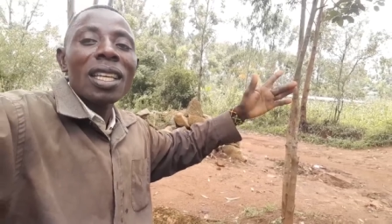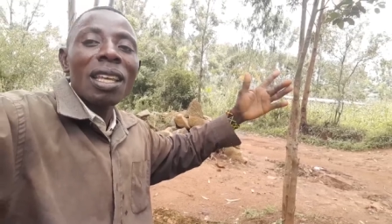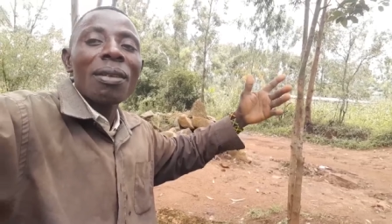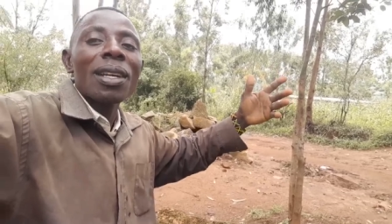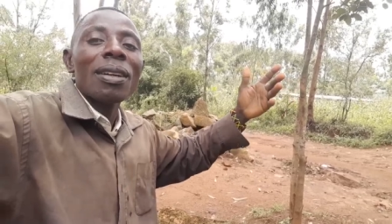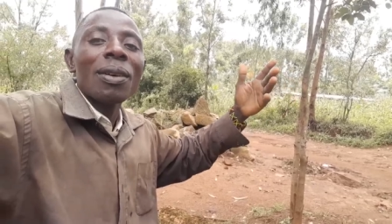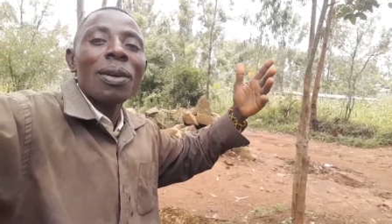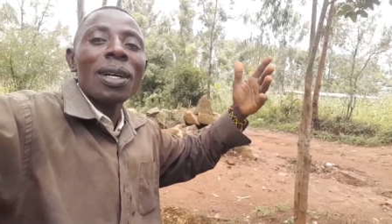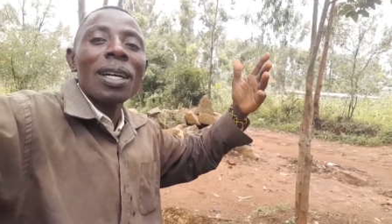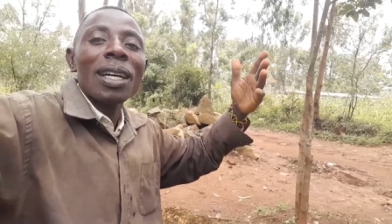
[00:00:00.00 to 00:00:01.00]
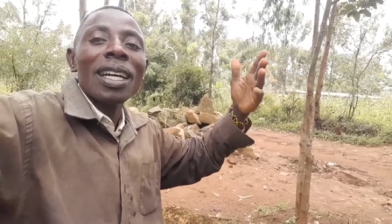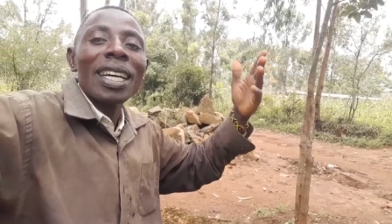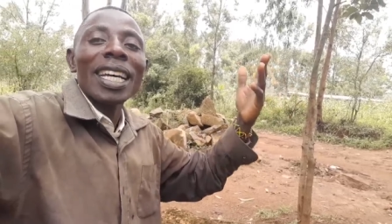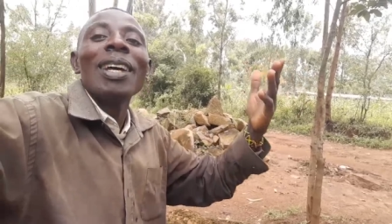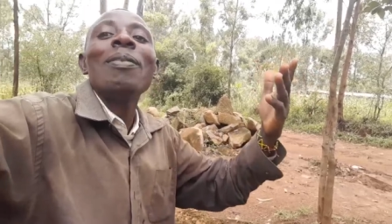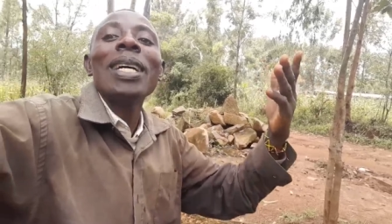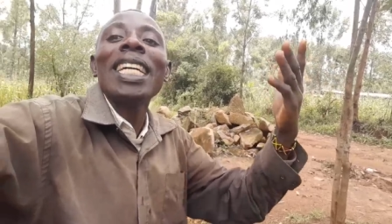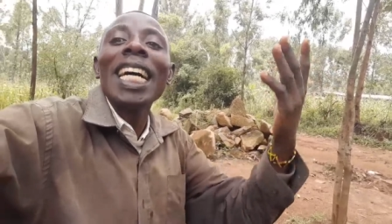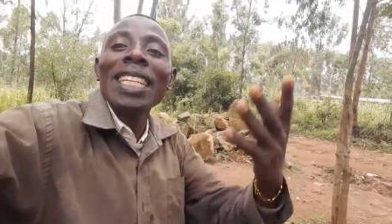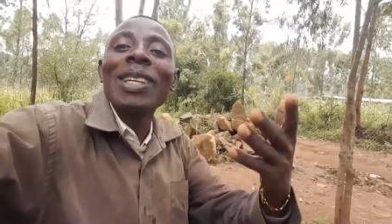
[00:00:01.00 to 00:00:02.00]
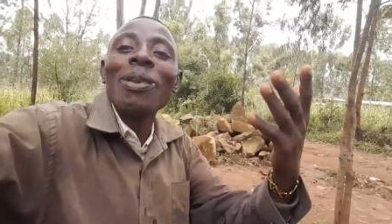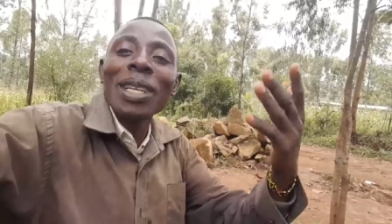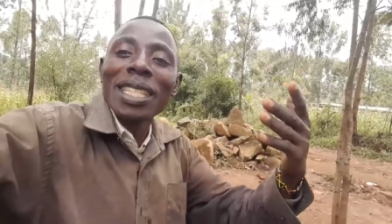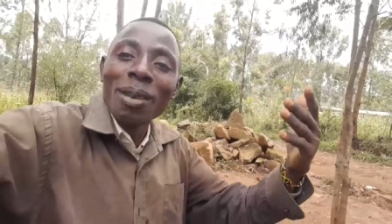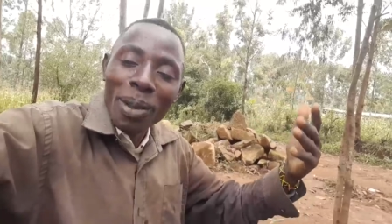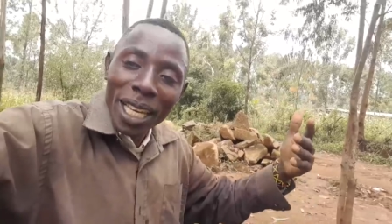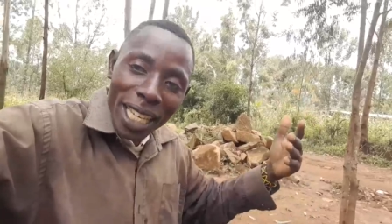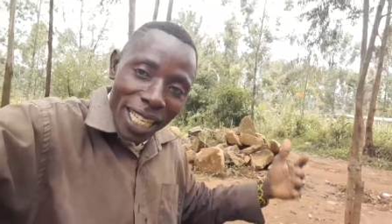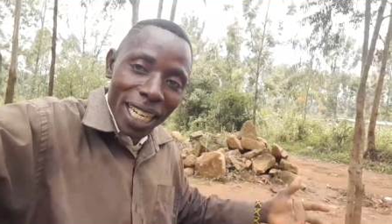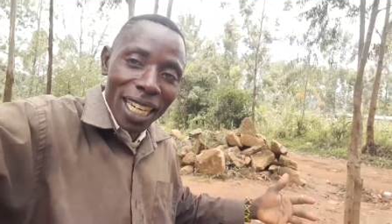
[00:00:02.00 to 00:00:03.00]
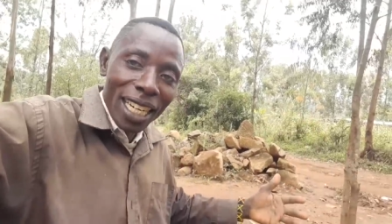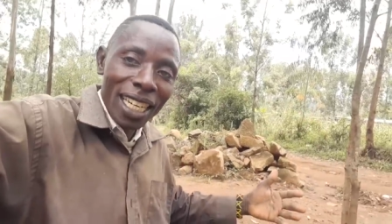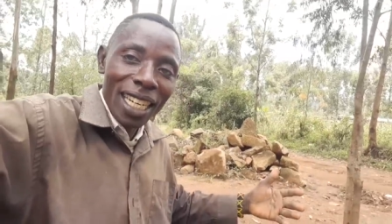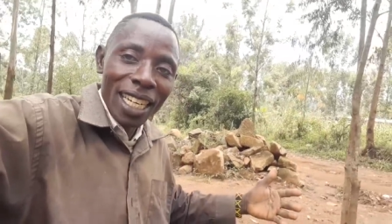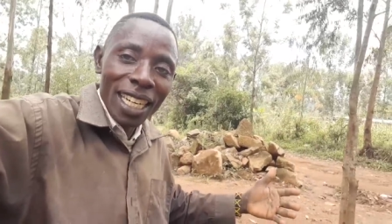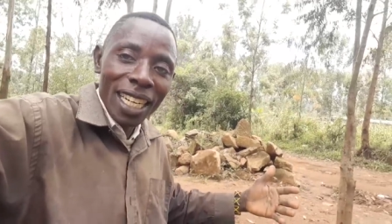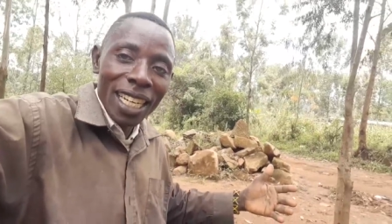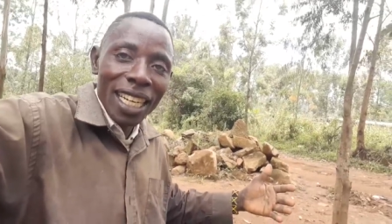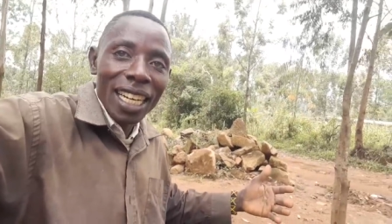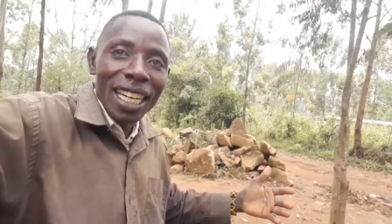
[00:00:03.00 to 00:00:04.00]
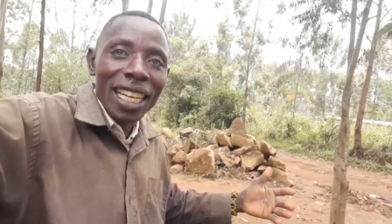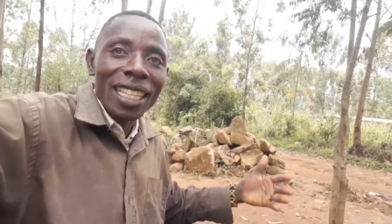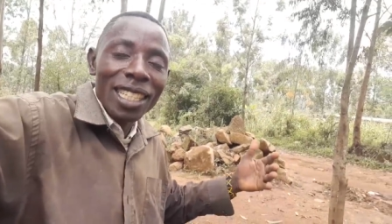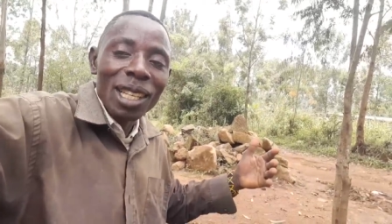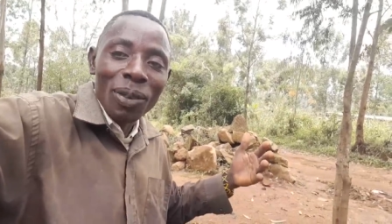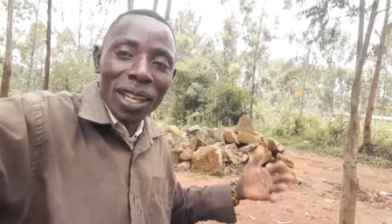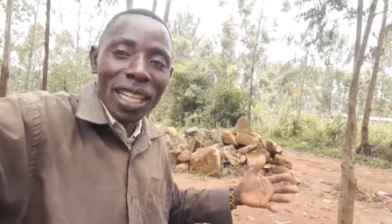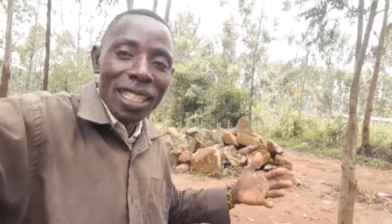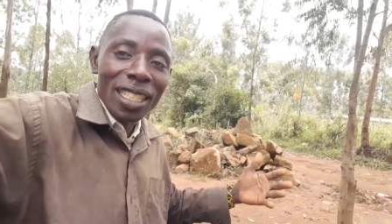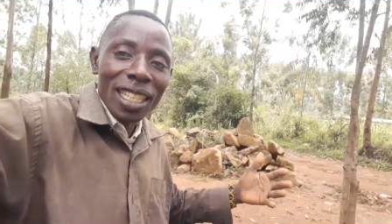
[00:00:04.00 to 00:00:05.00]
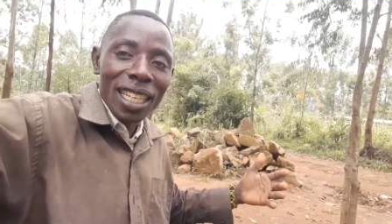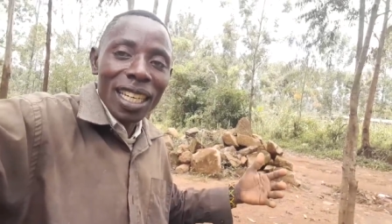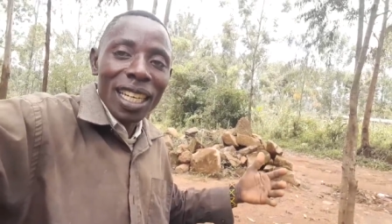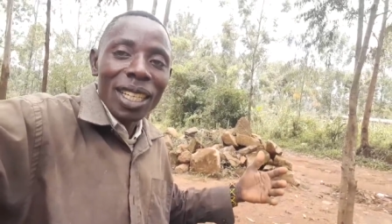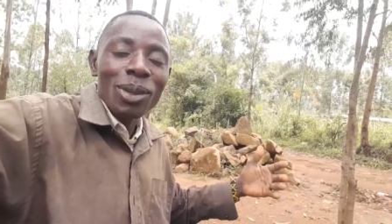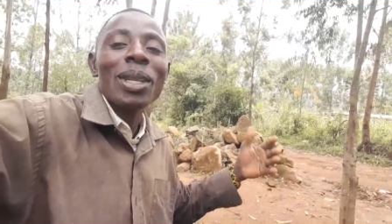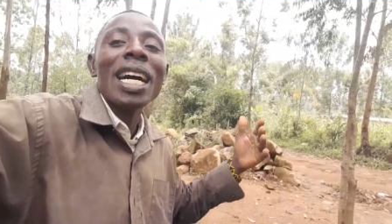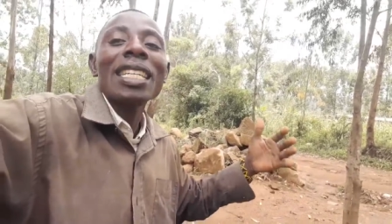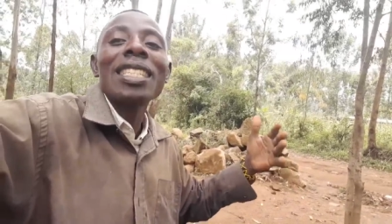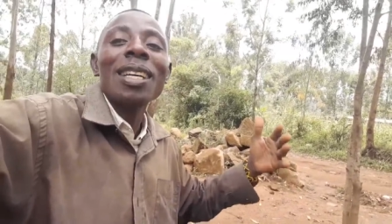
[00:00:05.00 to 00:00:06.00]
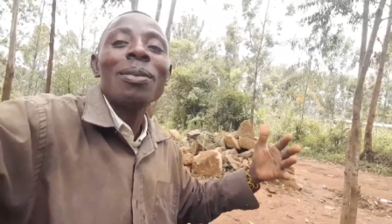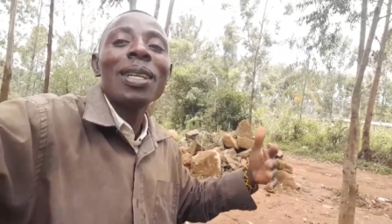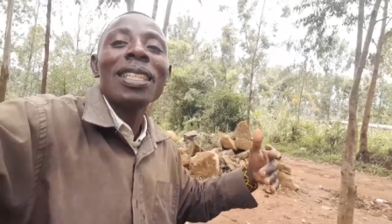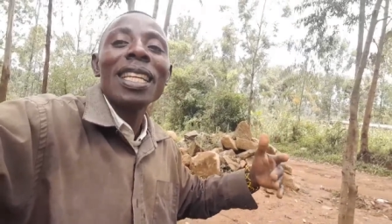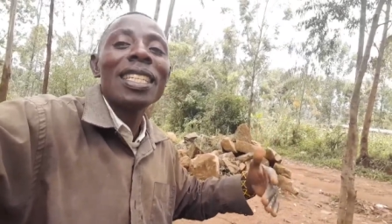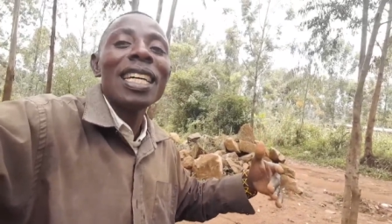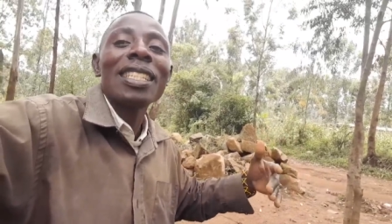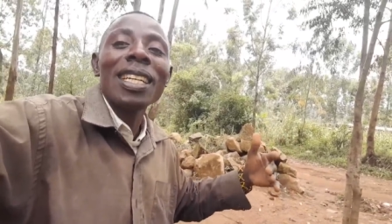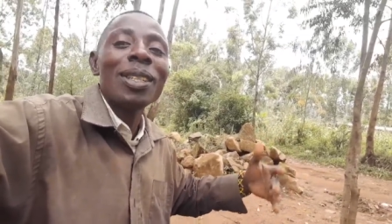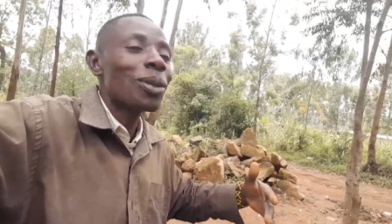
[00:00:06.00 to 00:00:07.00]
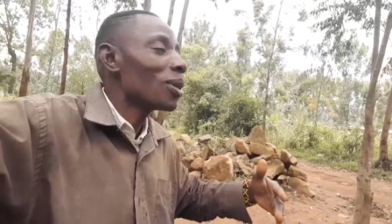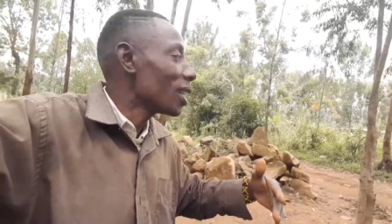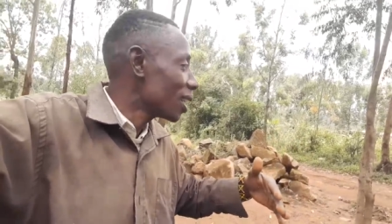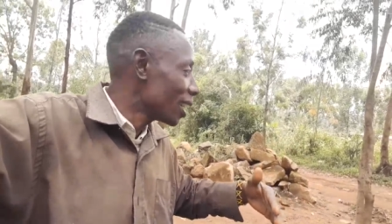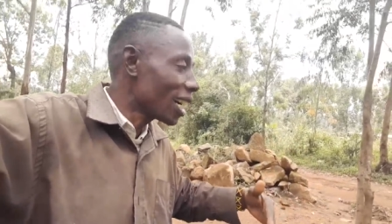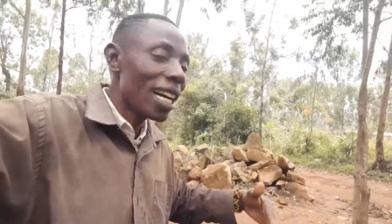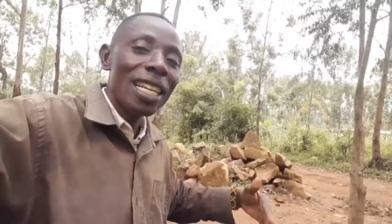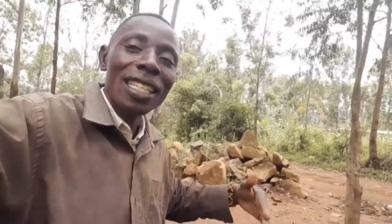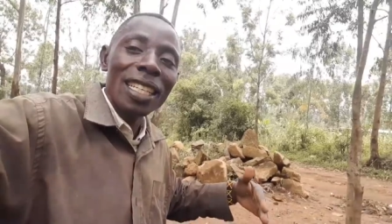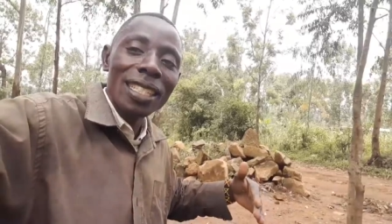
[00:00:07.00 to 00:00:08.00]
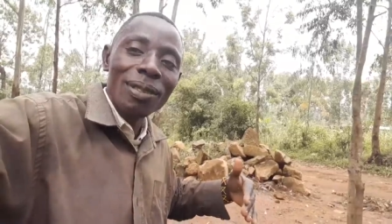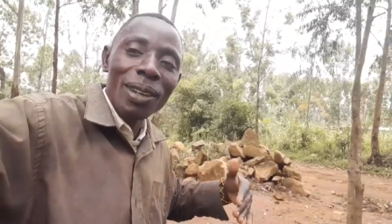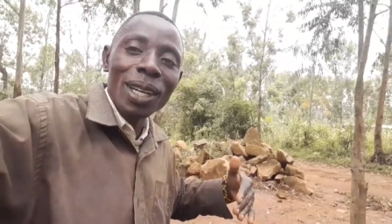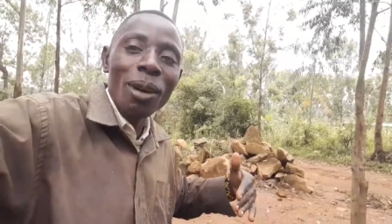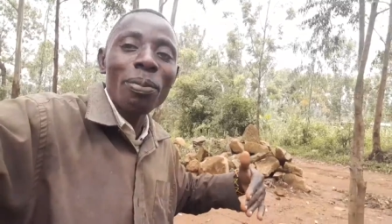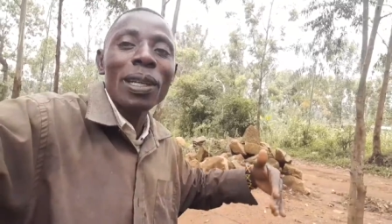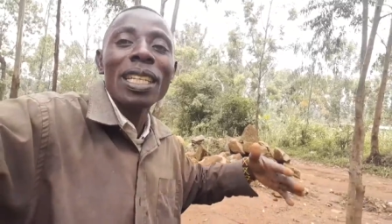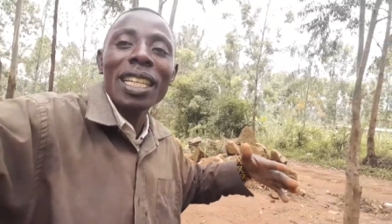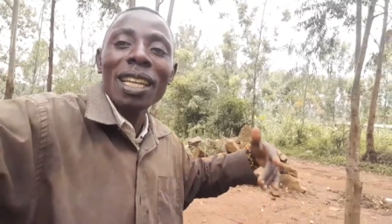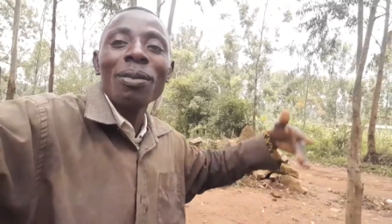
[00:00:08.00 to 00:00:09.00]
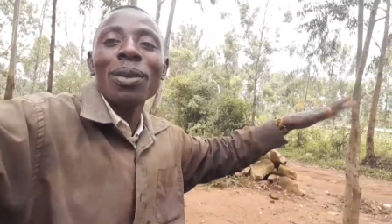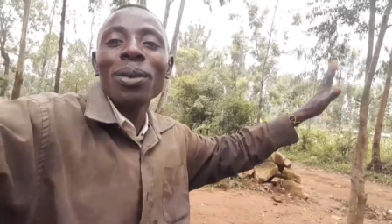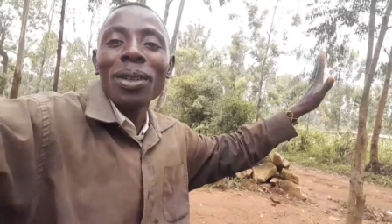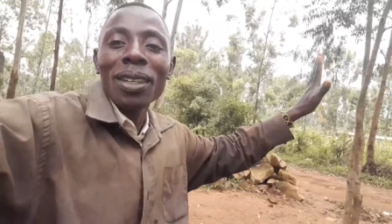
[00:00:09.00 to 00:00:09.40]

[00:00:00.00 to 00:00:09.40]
Even anybody, guys, will visit me here in this village. You ask them, they just tell you. The guy is very open, he'll give you.